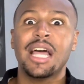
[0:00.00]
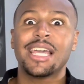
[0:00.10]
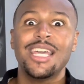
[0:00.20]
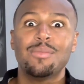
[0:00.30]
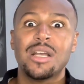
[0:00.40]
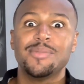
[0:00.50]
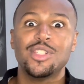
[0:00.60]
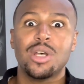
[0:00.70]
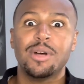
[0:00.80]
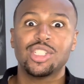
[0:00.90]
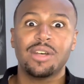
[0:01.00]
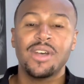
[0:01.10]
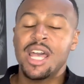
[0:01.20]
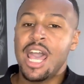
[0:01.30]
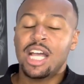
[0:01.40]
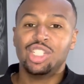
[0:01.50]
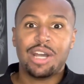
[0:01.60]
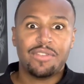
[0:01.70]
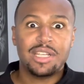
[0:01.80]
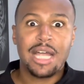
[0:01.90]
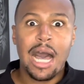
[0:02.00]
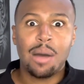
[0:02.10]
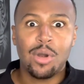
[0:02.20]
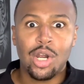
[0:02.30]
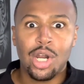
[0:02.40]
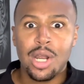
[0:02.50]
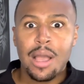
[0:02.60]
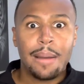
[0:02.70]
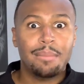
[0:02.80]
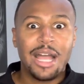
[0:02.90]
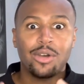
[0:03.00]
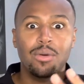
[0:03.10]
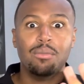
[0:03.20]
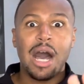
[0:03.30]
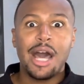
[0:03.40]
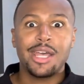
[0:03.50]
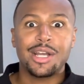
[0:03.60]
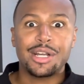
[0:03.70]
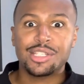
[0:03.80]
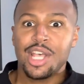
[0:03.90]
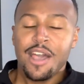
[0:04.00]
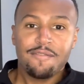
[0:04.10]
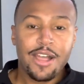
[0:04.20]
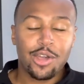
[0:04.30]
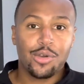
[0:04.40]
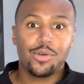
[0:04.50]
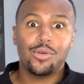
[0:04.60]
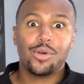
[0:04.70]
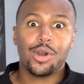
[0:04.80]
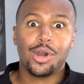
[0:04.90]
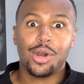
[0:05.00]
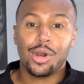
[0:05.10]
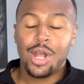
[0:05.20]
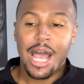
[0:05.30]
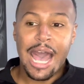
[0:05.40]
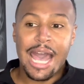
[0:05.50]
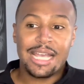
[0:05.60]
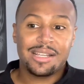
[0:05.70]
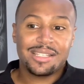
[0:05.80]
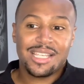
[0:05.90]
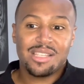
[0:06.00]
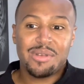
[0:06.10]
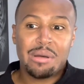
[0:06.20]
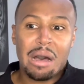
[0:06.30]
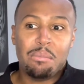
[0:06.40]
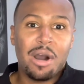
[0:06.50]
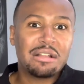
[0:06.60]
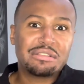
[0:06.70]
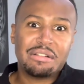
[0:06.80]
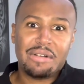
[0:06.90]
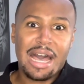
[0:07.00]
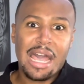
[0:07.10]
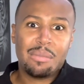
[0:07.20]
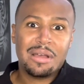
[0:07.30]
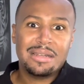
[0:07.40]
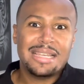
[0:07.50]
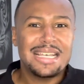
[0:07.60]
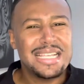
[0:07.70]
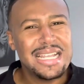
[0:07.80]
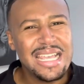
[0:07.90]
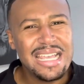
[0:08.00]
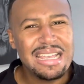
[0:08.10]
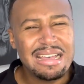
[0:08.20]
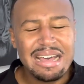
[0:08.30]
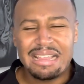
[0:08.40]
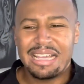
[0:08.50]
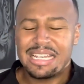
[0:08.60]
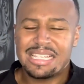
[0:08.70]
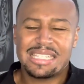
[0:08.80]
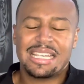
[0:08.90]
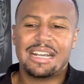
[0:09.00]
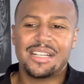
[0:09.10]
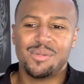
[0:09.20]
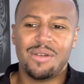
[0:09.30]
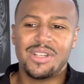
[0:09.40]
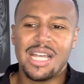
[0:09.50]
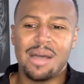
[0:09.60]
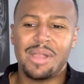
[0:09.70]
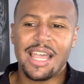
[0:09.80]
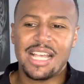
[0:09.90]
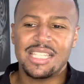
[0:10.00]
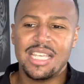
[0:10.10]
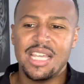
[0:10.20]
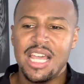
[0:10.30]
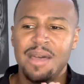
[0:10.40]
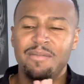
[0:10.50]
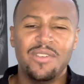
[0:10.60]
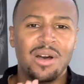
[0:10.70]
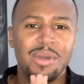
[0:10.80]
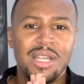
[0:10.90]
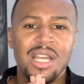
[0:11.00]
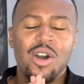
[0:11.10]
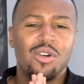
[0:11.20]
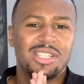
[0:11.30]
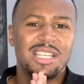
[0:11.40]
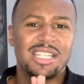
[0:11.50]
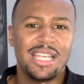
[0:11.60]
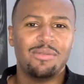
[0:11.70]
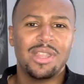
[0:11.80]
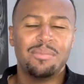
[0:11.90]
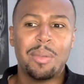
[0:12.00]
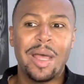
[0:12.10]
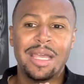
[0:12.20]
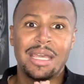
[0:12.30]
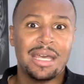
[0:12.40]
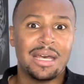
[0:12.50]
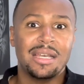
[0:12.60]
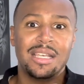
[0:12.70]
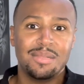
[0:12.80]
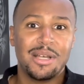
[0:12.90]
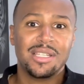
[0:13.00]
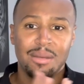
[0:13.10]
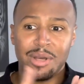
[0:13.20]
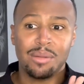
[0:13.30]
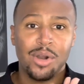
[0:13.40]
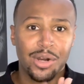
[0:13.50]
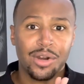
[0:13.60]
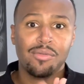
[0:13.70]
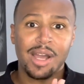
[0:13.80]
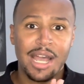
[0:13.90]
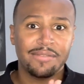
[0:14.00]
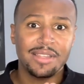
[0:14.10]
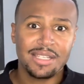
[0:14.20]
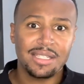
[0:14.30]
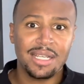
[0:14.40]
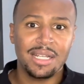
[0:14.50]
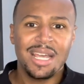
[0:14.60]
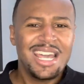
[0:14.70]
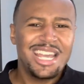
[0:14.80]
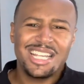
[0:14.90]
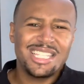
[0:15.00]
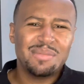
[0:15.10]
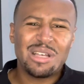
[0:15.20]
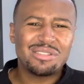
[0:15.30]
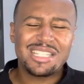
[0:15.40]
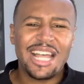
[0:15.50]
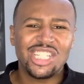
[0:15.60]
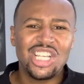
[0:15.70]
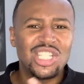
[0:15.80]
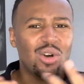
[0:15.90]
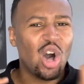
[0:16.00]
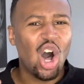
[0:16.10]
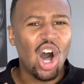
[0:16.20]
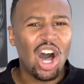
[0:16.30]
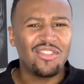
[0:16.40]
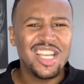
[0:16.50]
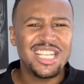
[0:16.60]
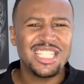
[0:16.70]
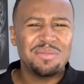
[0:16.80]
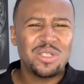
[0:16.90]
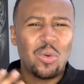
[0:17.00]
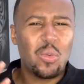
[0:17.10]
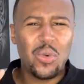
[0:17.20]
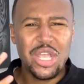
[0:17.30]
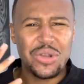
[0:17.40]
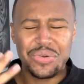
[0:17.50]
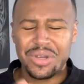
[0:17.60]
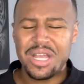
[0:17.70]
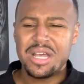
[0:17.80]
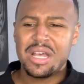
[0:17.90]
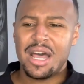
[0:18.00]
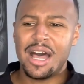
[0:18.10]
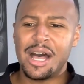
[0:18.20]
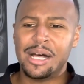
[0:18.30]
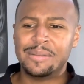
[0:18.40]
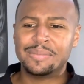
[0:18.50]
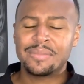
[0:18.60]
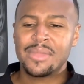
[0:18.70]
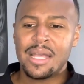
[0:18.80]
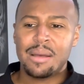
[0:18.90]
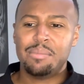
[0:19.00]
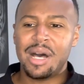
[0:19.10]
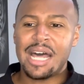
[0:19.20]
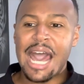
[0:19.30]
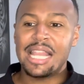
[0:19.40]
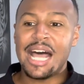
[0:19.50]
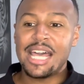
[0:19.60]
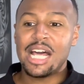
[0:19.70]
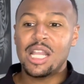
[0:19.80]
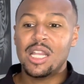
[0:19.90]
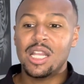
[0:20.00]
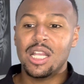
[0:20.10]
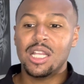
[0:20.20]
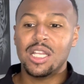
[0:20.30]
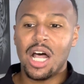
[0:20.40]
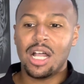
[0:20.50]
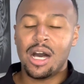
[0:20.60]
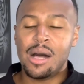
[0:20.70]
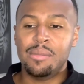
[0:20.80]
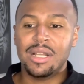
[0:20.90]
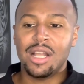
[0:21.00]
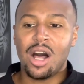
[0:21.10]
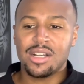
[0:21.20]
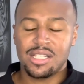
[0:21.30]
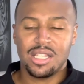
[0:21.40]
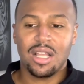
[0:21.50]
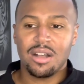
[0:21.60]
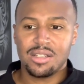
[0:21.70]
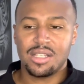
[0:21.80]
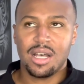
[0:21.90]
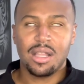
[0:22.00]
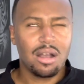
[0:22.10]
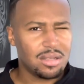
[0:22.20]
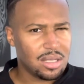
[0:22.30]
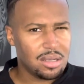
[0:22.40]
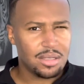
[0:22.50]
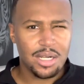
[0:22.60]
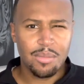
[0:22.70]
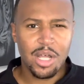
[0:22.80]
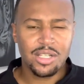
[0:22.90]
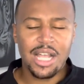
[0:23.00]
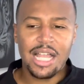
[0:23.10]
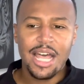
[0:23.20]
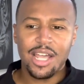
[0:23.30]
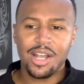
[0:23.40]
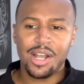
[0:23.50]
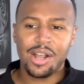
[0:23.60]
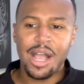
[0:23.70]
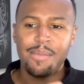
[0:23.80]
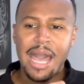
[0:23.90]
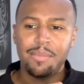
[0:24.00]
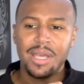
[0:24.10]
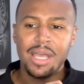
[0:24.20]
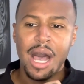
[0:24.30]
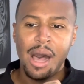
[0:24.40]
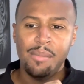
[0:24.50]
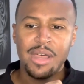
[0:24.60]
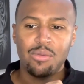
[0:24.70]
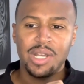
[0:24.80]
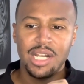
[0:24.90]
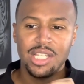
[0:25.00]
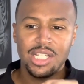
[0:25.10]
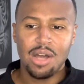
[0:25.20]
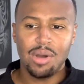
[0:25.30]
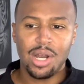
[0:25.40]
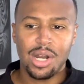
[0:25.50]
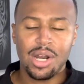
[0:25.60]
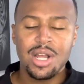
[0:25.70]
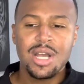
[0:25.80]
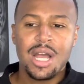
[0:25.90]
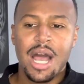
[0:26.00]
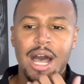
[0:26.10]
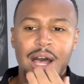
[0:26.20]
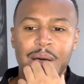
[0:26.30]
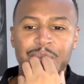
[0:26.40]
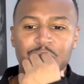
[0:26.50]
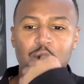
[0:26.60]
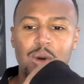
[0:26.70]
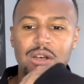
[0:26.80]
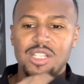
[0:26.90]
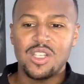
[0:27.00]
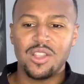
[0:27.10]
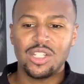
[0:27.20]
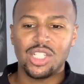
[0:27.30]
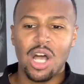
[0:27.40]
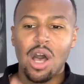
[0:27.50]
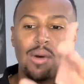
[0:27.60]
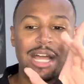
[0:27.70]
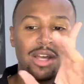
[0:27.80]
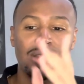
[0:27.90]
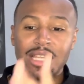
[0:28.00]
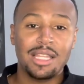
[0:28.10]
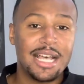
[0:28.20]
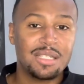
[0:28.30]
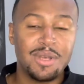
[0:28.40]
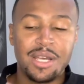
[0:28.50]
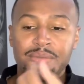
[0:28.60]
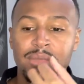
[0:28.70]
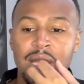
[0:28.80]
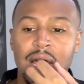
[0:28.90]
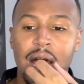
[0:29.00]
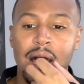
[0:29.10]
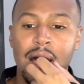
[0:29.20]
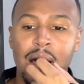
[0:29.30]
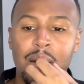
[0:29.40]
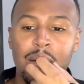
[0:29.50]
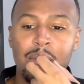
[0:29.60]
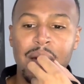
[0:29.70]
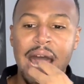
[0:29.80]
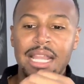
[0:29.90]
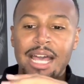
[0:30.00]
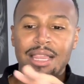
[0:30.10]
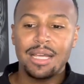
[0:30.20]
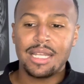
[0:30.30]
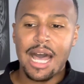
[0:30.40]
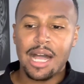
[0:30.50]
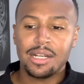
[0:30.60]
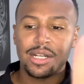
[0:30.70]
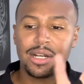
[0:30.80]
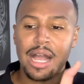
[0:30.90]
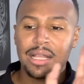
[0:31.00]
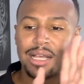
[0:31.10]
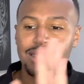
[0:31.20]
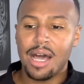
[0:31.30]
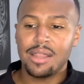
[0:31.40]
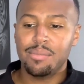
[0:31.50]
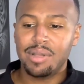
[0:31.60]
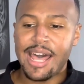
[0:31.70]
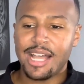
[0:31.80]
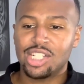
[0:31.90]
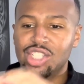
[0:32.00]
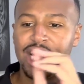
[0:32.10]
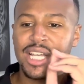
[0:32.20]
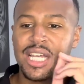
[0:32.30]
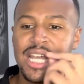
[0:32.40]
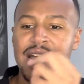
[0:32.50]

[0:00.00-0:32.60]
Like, he reminds me so much of Jeffrey Dahmer, Michael Myers, Freddy Krueger. He just gives me a monster vibe, doesn't he? Like, he just scares me every time, like, I see him filming or see a scene with him. I'm like, yeah, he's about to commit a murder right after the scene. He just seems so sketchy and so off, and he just seems so weird. But I like Larsa. Is her name Larsa? I like her. I'm happy that we're getting to know her. Who else is on the show? Oh, I don't like the lesbian. I like the doctor. I like the other black chick.